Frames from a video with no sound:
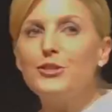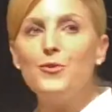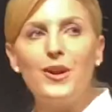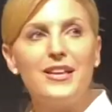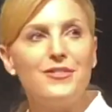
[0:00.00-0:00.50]
the
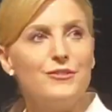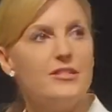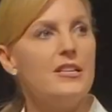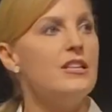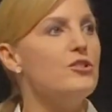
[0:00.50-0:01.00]

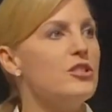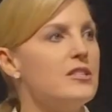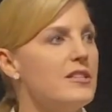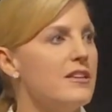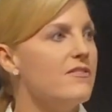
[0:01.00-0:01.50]
2013
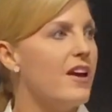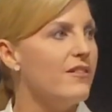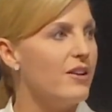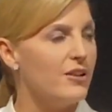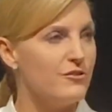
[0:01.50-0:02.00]

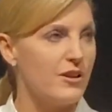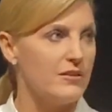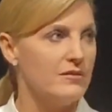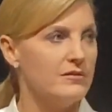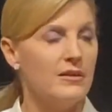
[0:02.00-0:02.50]

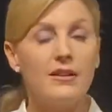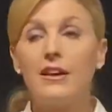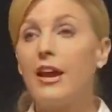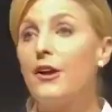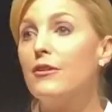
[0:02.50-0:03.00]

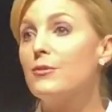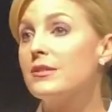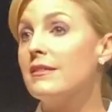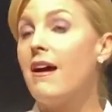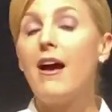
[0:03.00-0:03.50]
GT500, Carol
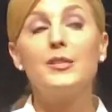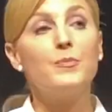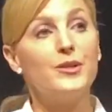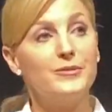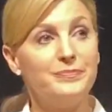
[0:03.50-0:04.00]
was in the
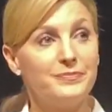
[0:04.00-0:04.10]
hospital.